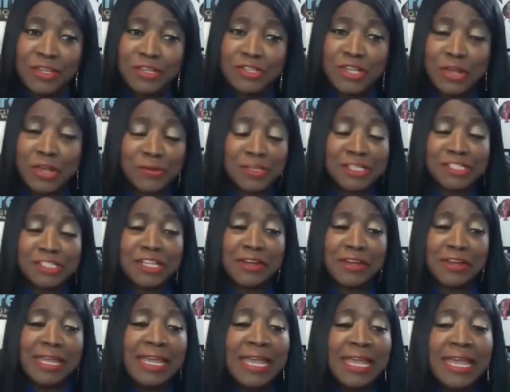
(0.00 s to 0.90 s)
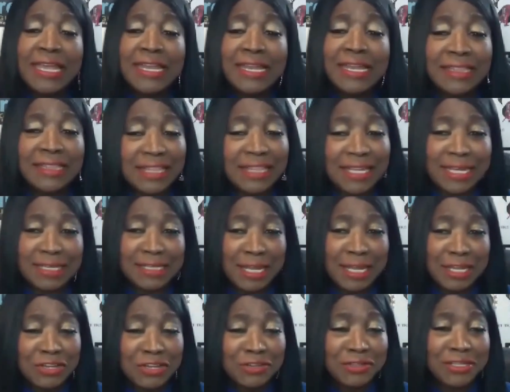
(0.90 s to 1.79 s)
So is there anything
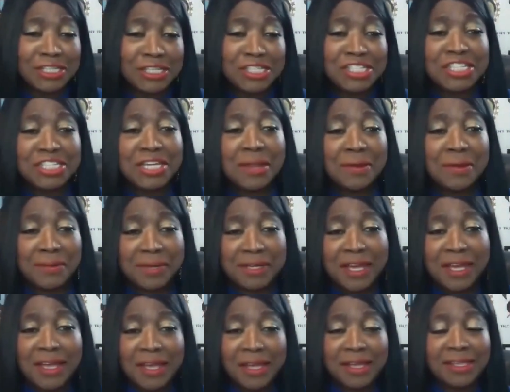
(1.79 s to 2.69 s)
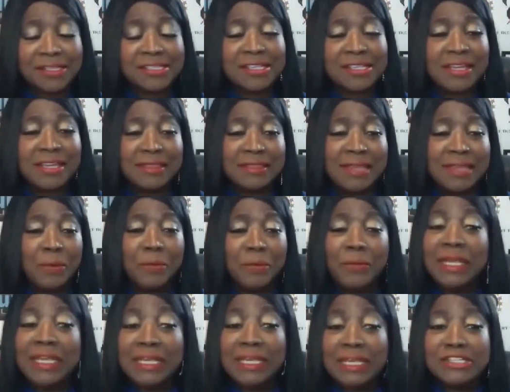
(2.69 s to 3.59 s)
that you can share with us that
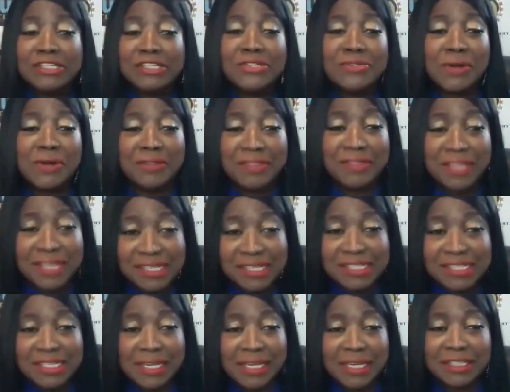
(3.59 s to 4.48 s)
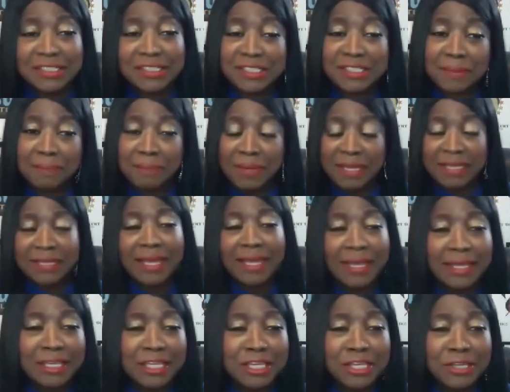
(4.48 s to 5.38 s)
we can do on this end to be
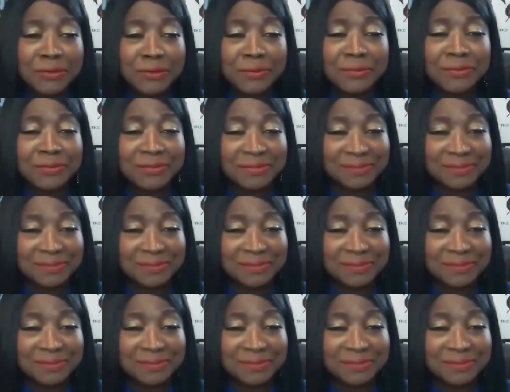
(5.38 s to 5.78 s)
like you?